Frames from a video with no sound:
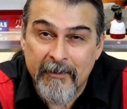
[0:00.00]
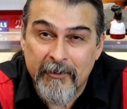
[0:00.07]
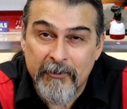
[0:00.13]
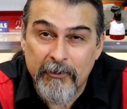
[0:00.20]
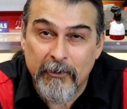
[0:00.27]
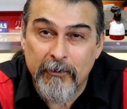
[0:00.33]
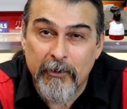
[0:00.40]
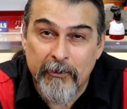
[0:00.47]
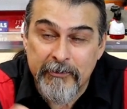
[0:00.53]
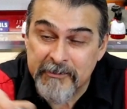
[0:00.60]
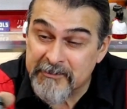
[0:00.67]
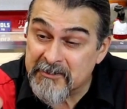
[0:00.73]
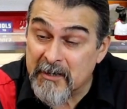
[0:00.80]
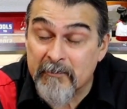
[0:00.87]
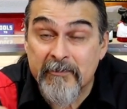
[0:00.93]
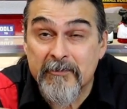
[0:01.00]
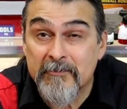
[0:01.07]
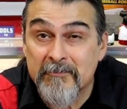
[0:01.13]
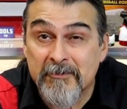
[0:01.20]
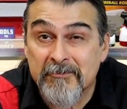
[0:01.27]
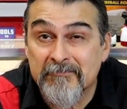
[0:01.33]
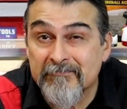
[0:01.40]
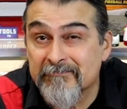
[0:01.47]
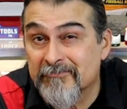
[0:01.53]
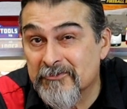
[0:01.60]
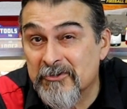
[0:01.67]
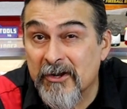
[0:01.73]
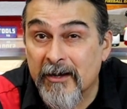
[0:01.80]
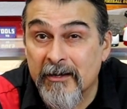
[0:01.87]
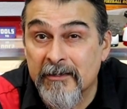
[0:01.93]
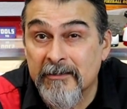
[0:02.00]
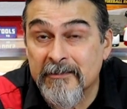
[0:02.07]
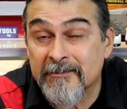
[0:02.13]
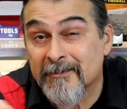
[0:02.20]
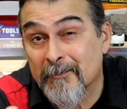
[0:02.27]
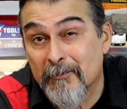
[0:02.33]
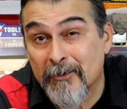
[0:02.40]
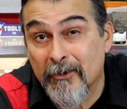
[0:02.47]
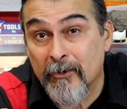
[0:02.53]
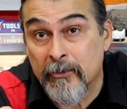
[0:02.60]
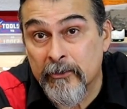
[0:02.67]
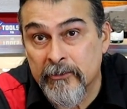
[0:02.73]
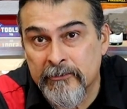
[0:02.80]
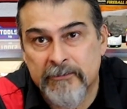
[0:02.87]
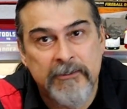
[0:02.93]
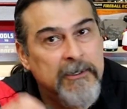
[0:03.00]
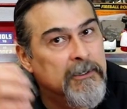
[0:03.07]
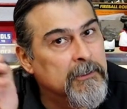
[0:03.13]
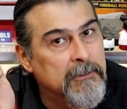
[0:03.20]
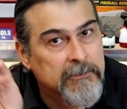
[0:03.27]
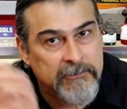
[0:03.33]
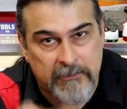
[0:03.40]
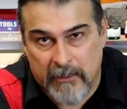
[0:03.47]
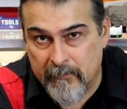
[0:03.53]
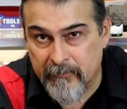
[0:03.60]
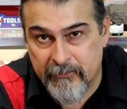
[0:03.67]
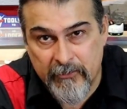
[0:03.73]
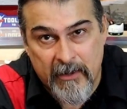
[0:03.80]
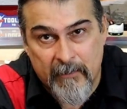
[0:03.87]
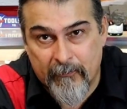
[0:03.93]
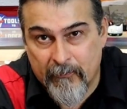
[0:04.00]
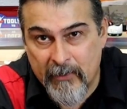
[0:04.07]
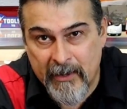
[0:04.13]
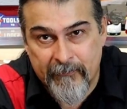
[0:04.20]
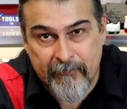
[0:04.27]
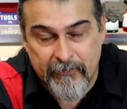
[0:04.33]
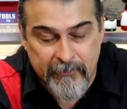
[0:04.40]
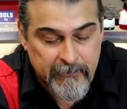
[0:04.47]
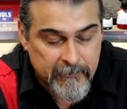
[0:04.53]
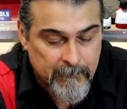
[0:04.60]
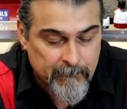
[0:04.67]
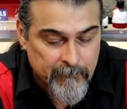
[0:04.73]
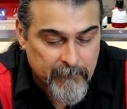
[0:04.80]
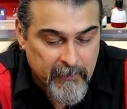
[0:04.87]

You'll notice some of them are snug, some are a little loose, some drop right through.